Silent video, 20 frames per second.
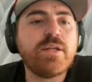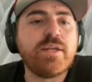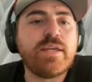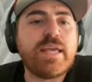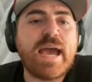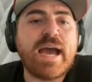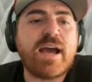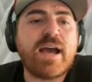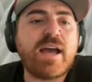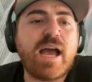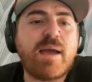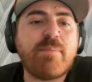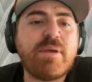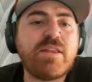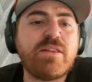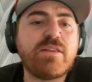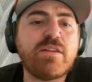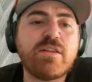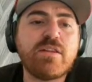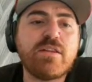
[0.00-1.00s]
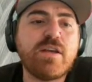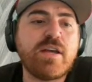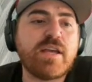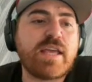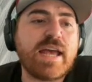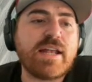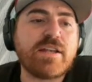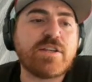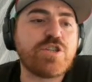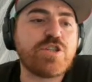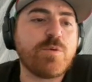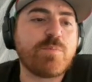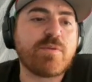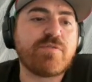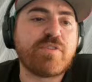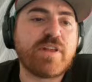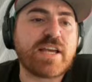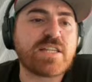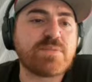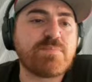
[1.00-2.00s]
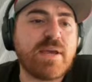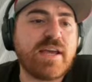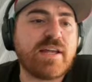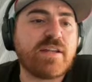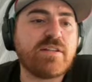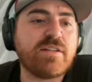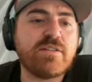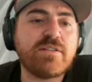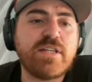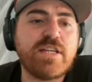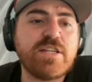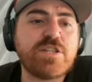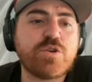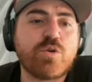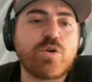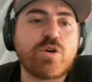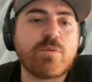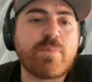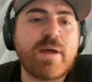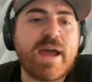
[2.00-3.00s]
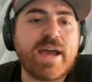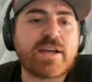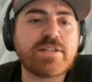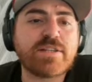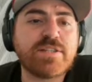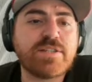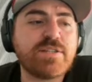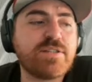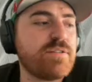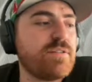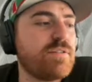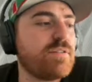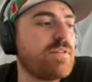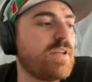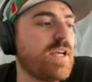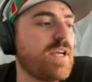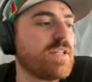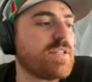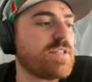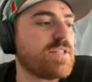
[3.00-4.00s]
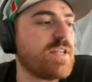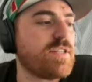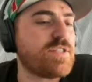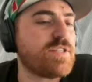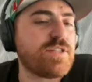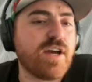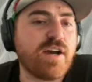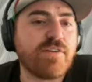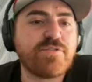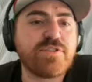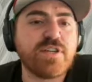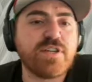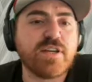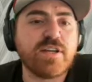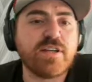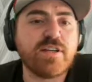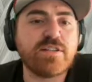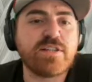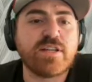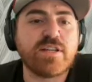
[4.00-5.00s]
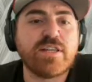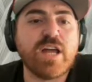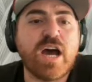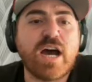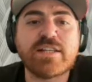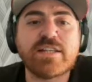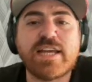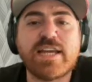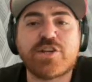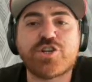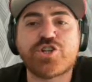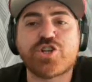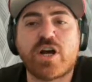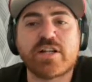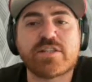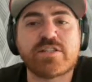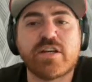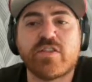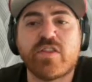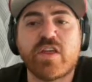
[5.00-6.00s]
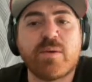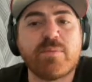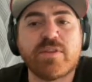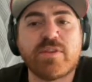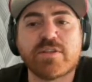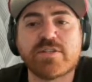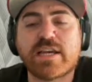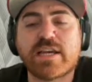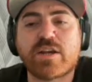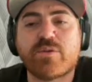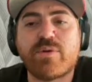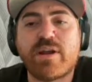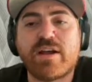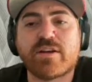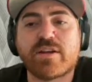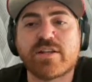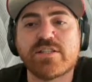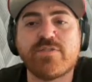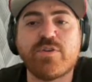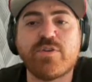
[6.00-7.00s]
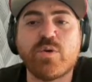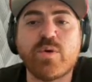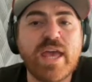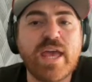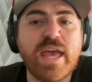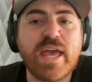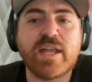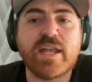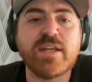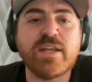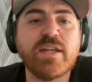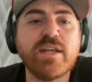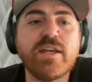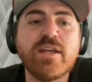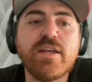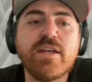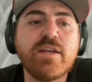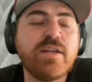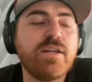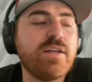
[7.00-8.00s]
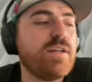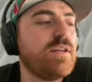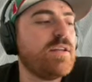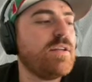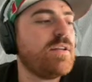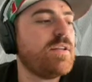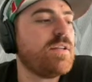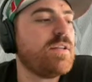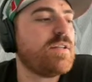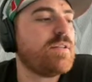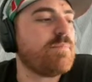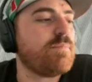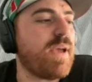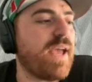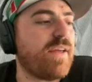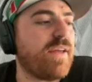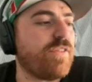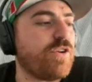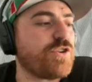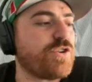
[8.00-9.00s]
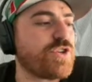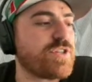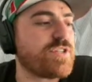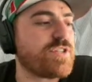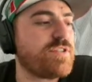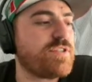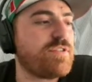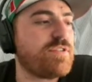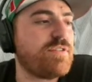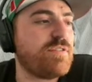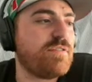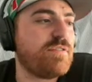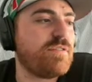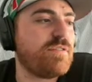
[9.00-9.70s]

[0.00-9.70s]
Yeah, I mean, again, super flex, man, these quarterbacks, it's tough to not take shots on them in the 2nd round, because if you hit, man, they're just